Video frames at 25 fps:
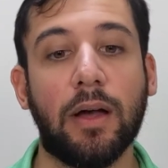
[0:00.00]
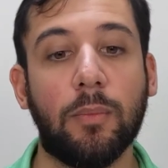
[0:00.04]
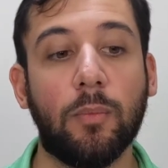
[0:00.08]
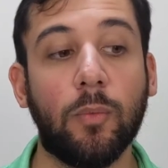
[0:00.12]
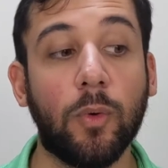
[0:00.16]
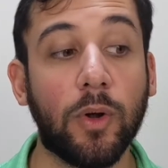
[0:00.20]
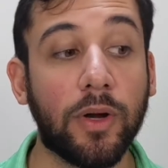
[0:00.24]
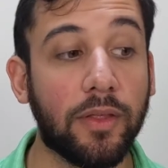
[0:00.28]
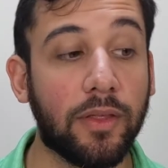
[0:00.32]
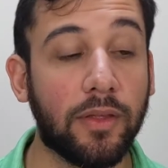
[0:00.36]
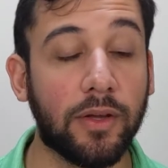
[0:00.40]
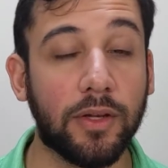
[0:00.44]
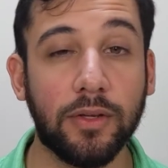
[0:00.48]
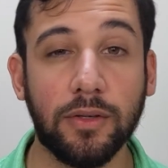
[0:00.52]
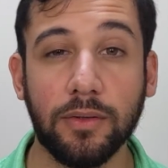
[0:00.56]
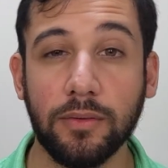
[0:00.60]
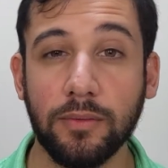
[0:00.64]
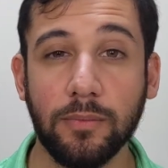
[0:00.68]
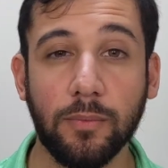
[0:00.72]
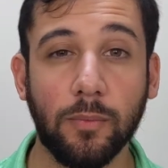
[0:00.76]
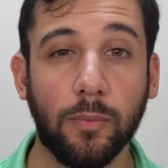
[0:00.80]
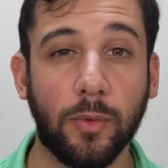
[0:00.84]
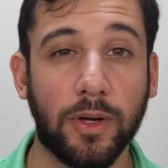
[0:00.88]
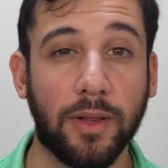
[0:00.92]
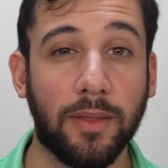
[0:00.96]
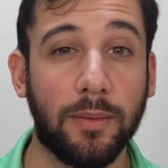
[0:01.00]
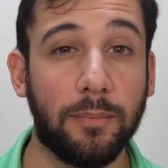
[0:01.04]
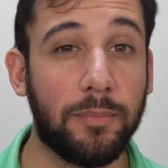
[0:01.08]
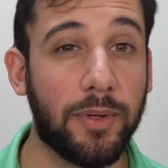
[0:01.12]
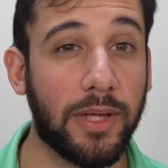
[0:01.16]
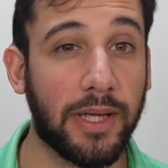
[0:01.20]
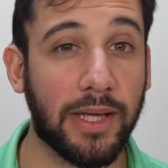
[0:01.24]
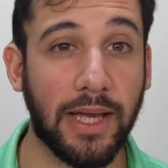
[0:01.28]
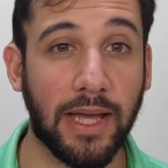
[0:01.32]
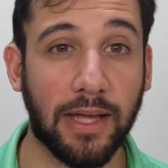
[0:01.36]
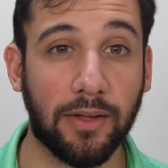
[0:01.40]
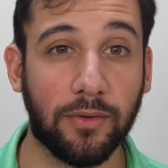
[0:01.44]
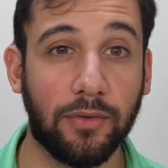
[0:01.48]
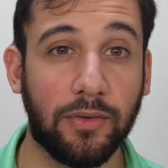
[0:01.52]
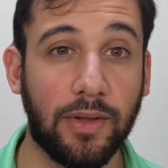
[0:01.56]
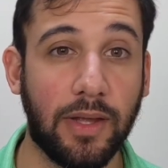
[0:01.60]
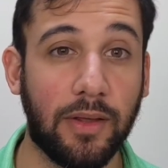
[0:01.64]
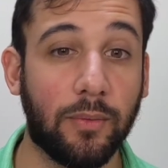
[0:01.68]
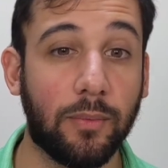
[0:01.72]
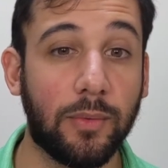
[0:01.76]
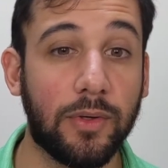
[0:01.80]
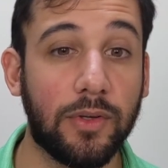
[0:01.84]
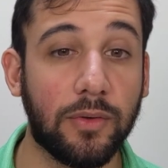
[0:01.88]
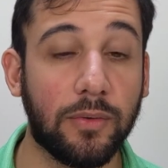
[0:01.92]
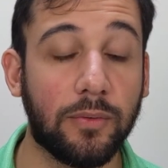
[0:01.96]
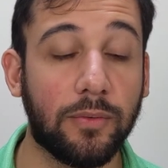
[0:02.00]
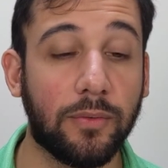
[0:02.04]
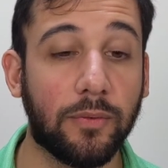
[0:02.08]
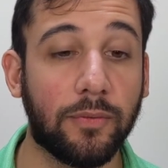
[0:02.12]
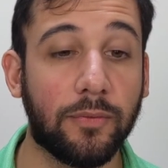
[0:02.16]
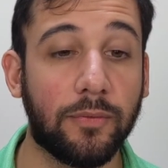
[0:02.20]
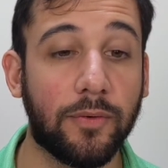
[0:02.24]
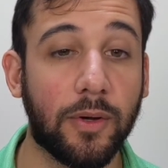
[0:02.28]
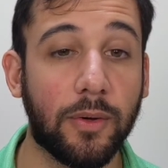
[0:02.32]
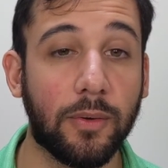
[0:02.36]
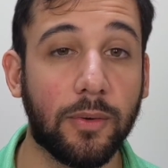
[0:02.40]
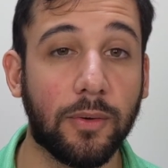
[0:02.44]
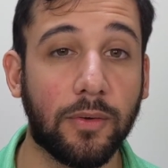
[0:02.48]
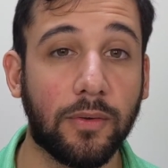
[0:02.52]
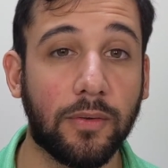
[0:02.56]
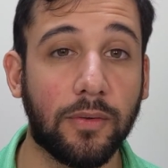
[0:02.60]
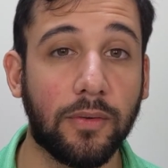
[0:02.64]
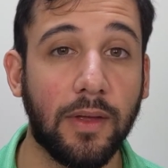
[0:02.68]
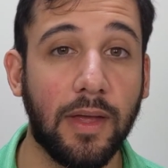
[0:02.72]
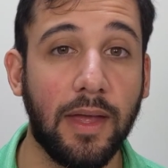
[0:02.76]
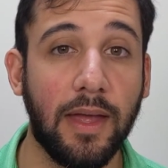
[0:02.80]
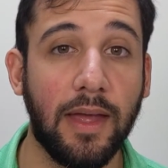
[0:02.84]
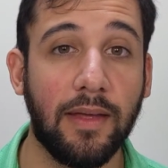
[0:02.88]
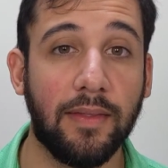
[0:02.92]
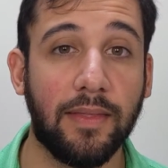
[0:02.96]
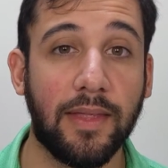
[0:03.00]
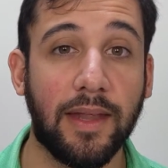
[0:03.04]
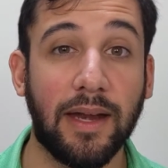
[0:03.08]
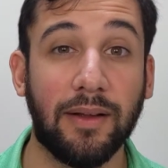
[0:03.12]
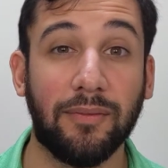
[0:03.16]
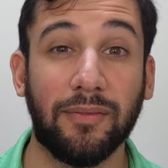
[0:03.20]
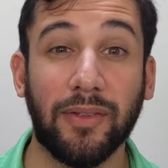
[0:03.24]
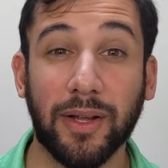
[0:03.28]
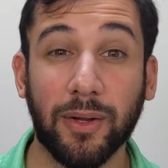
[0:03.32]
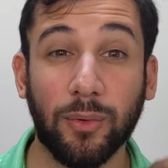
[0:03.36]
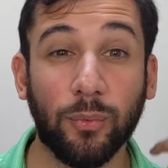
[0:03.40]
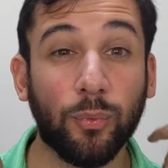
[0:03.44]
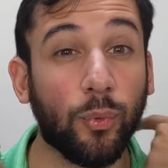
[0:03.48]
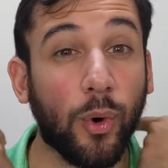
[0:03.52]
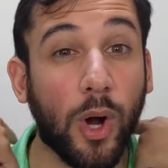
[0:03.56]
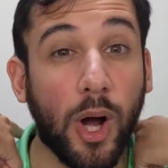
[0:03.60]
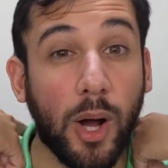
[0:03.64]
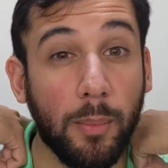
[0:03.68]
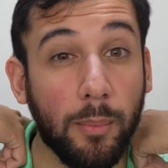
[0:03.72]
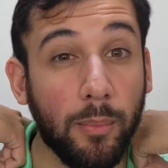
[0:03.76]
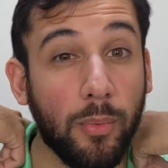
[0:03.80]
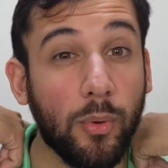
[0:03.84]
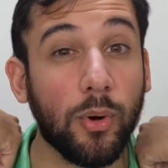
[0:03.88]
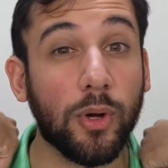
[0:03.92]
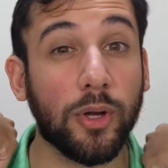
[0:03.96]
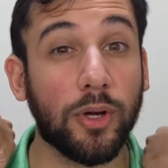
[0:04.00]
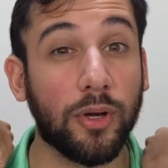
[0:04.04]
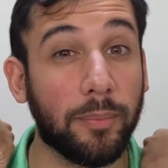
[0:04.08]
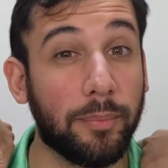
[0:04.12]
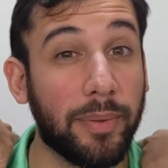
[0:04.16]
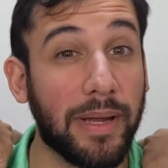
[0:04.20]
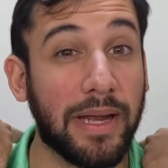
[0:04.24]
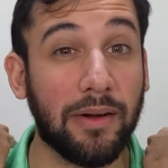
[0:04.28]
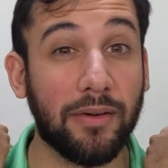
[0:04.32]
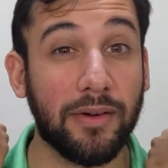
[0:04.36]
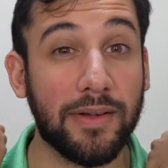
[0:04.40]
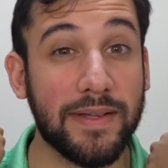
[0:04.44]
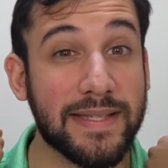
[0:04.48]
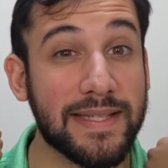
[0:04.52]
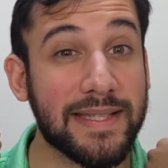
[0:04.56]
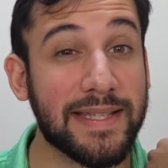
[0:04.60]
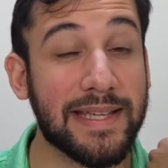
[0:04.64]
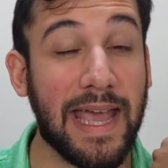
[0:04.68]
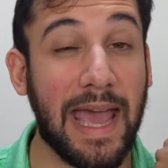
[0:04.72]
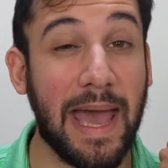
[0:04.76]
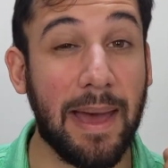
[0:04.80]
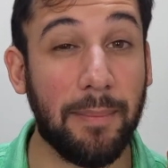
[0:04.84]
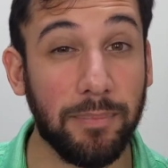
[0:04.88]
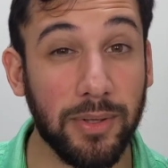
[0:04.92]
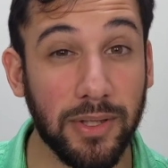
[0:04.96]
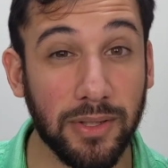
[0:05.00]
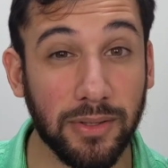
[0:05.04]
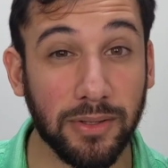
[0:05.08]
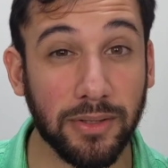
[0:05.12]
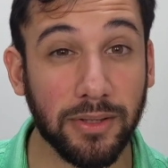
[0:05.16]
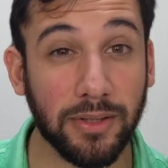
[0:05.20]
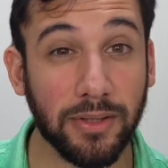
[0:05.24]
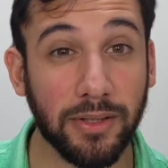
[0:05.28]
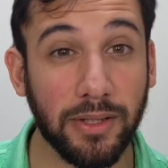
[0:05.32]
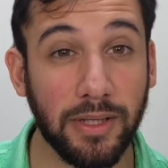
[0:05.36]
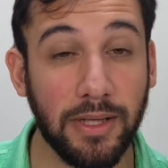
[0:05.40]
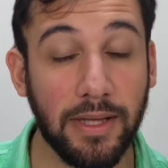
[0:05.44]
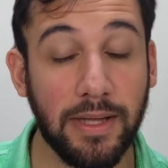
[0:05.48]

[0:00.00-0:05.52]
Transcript: One of the big exercises we do for folks that have like rhomboid or periscapular